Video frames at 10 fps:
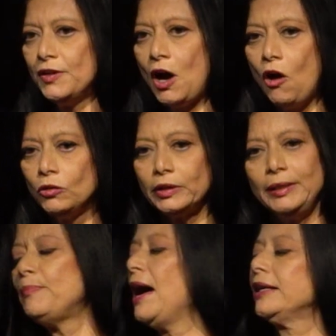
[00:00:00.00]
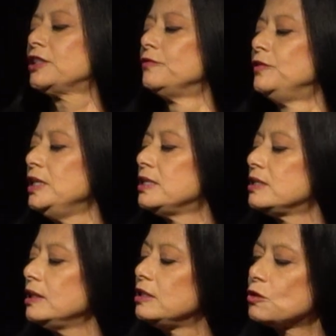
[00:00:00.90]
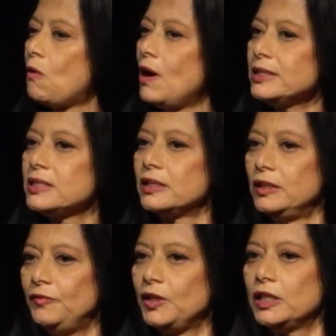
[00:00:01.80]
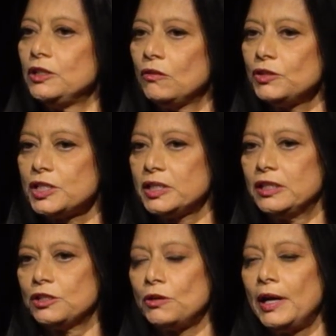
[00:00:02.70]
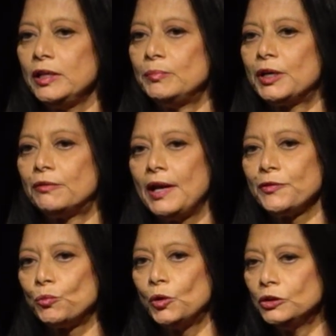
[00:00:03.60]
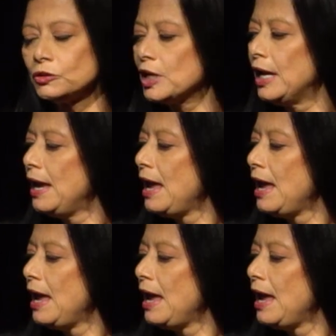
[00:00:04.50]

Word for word: The whole impact of this is quite significant, not just in Australia but around the world.